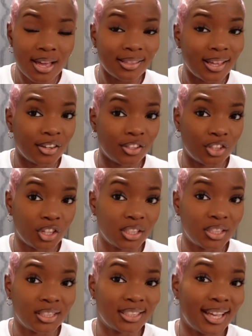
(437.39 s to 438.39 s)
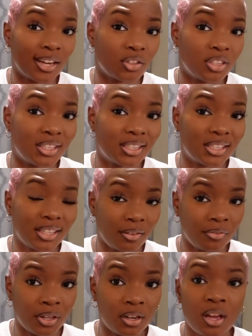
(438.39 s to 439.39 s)
that is 36 is actually a
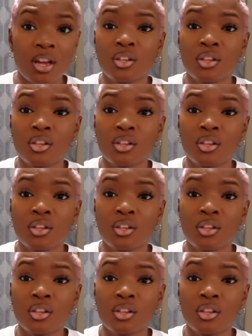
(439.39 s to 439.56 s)
7.